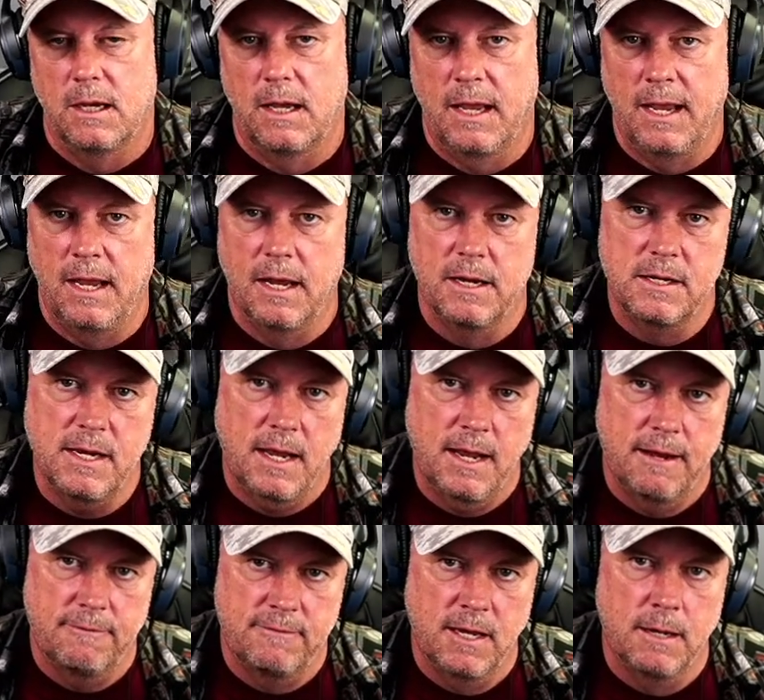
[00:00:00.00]
and
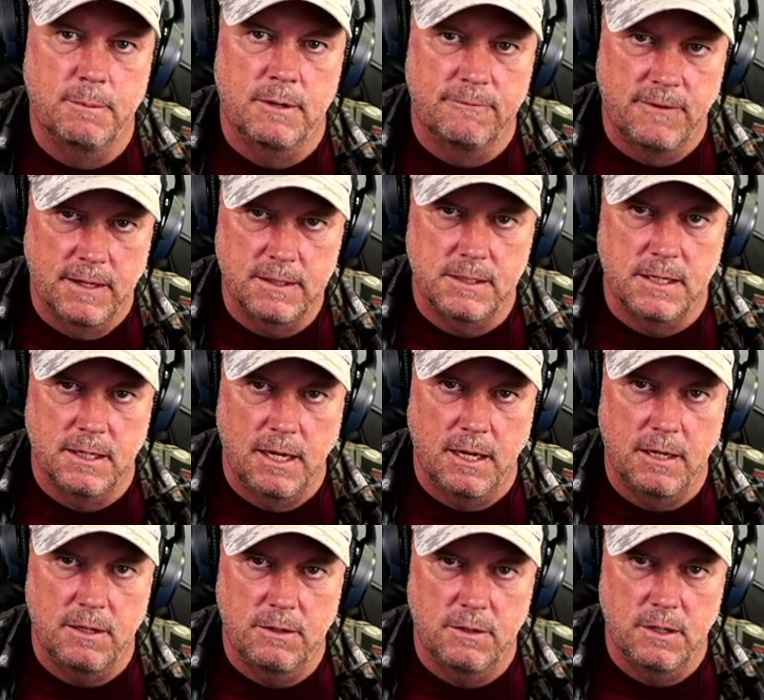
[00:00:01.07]
have them investigate